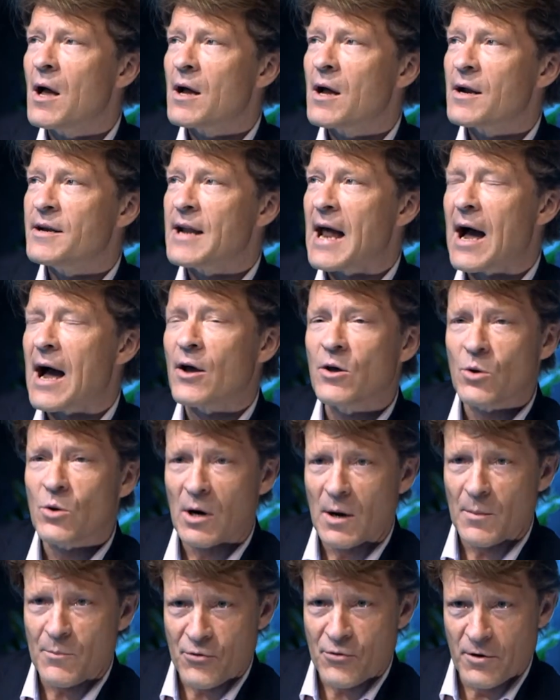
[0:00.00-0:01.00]
Now you
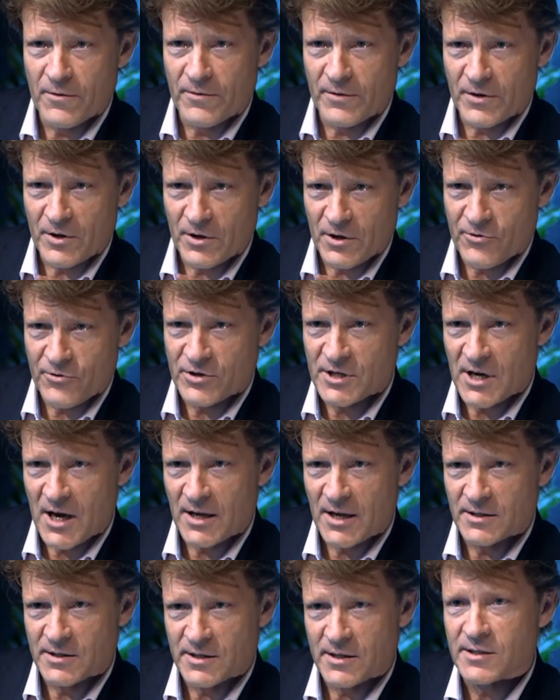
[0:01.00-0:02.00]
are proving that you're a
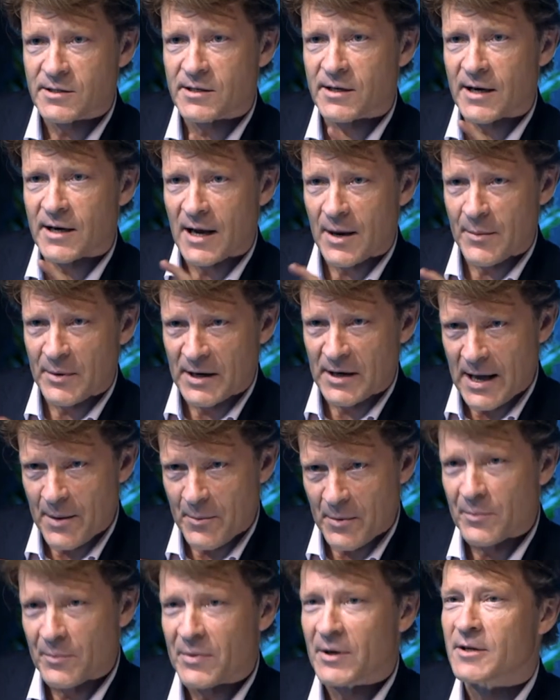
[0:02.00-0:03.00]
scientist and I'm a
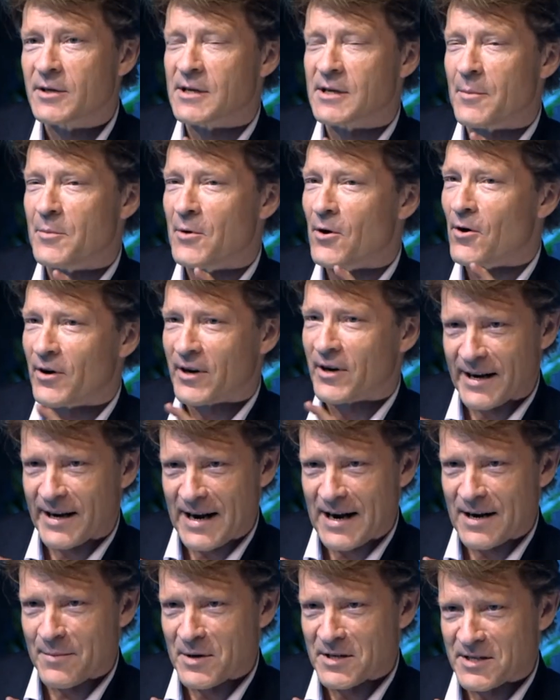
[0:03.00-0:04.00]
layman, because I'm not going to get
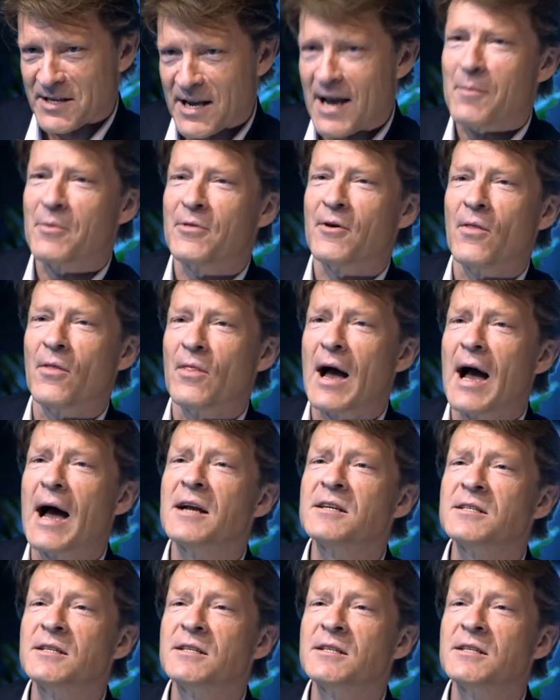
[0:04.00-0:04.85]
out of my depth on that.